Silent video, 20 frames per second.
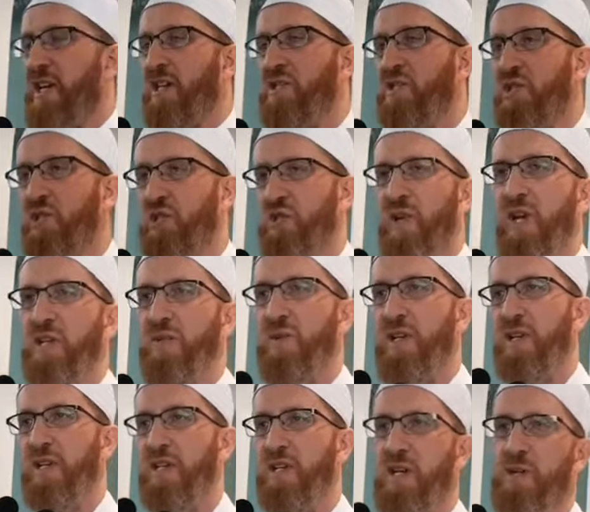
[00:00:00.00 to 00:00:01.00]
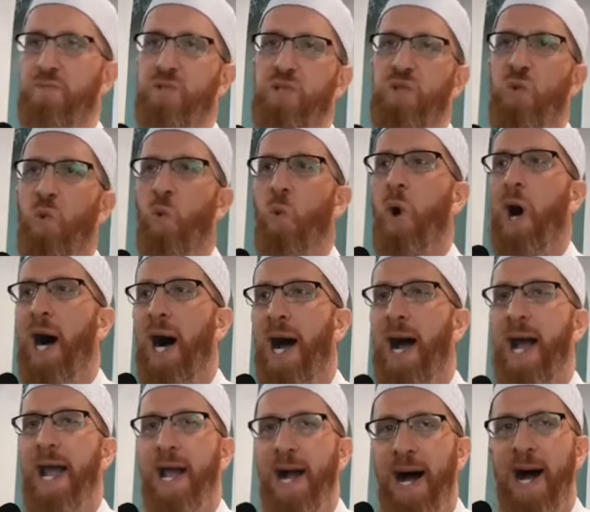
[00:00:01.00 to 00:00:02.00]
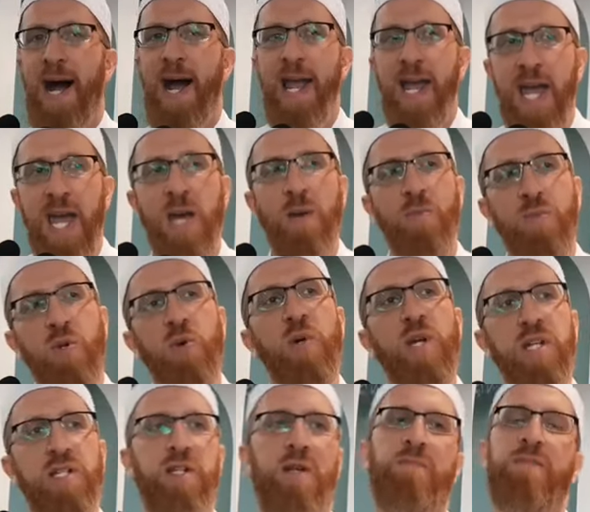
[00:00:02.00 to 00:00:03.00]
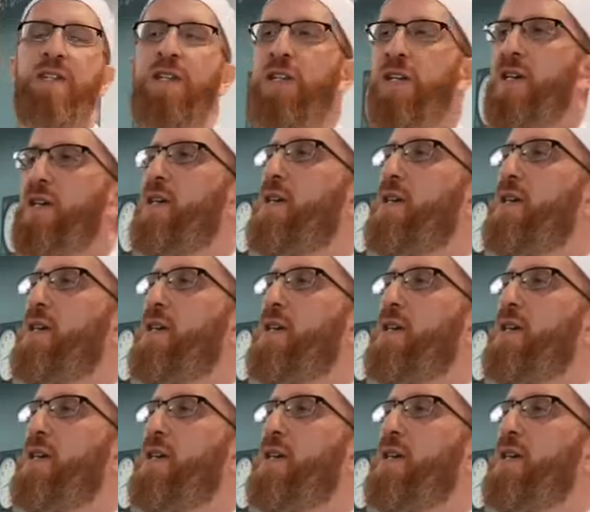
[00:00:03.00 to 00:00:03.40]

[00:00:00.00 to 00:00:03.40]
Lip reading: and straight when it comes to why I am doing something.